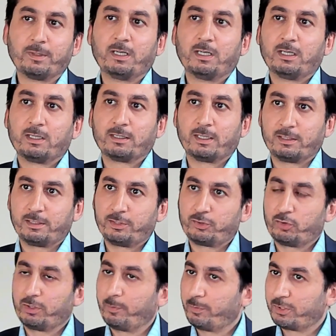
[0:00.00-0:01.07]
then they
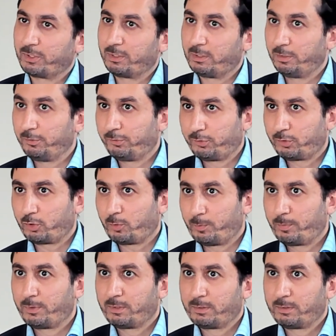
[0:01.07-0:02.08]
should immediately stop